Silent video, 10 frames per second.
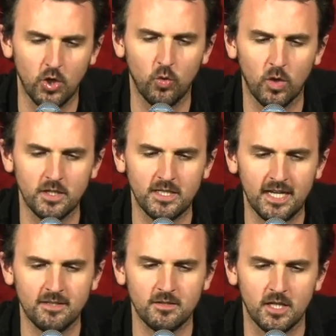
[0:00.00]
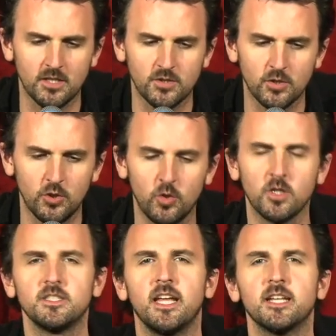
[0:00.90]
No word yet on to who
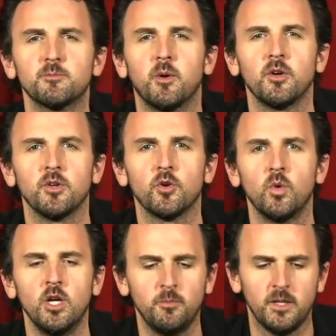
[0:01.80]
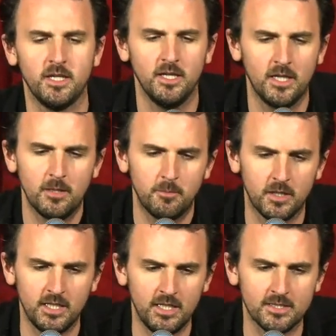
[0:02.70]
her dance partner will be,
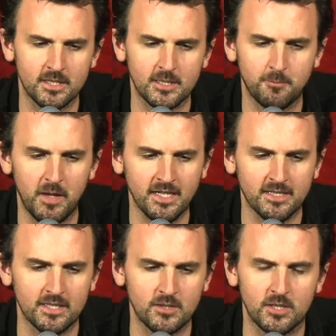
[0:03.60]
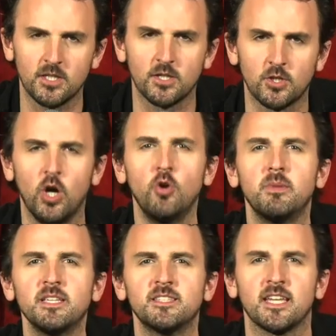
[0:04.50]
but he is expected to go
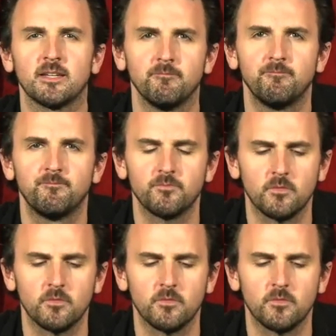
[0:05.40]
missing.